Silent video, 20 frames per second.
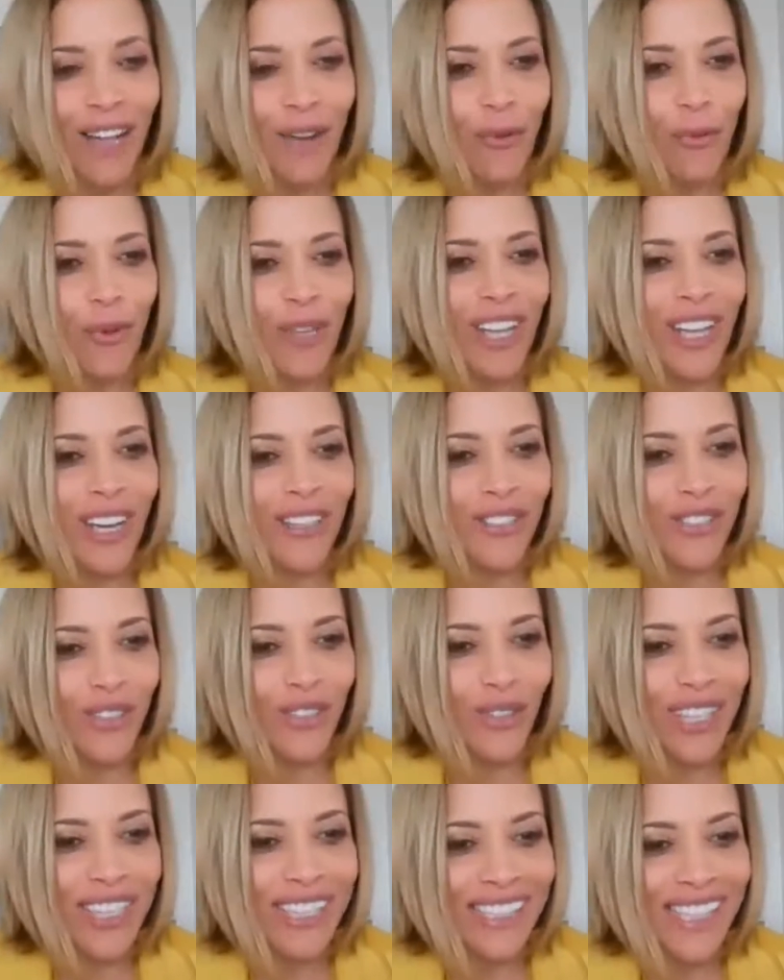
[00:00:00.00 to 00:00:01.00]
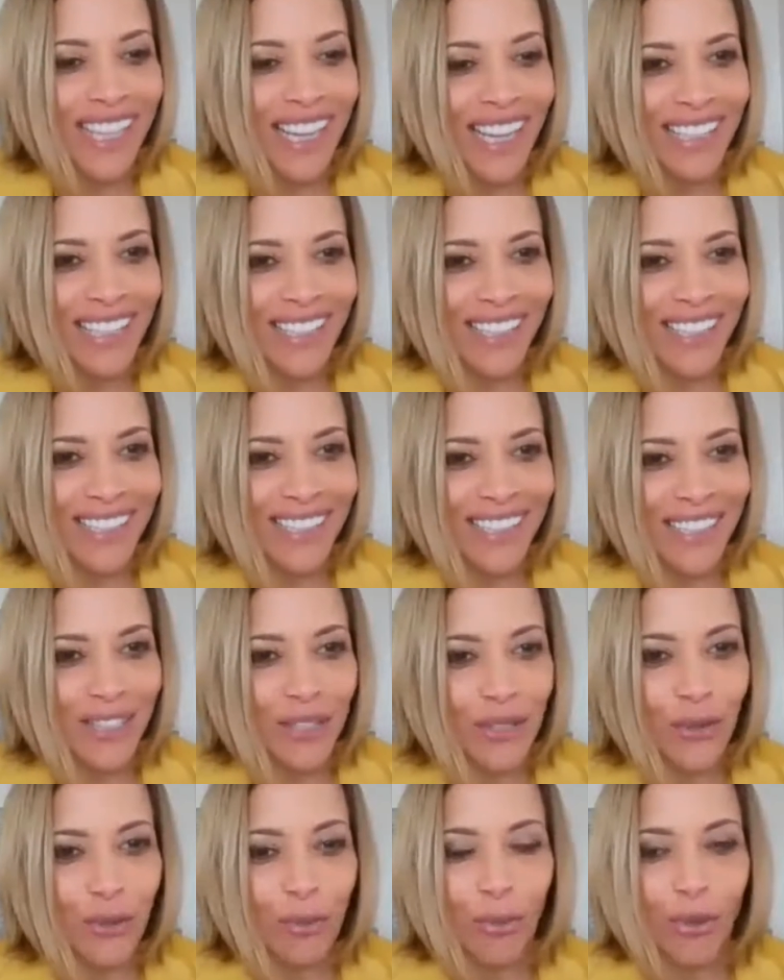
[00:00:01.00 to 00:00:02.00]
We are so excited
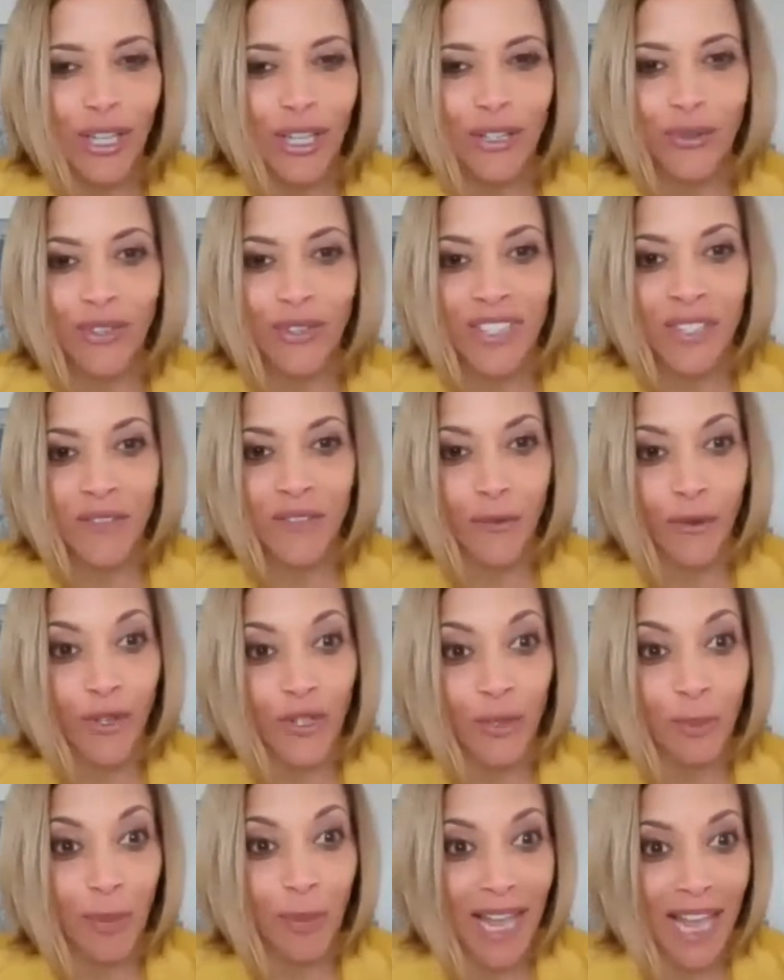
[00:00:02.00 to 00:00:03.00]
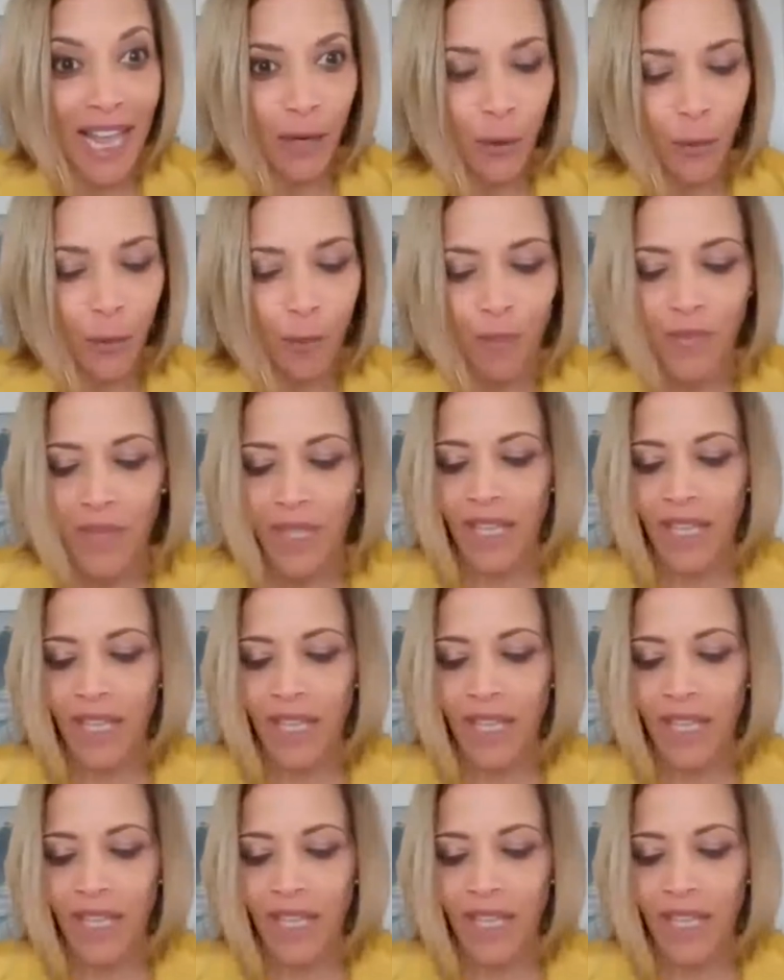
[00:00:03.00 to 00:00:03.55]
to bring you this first panel.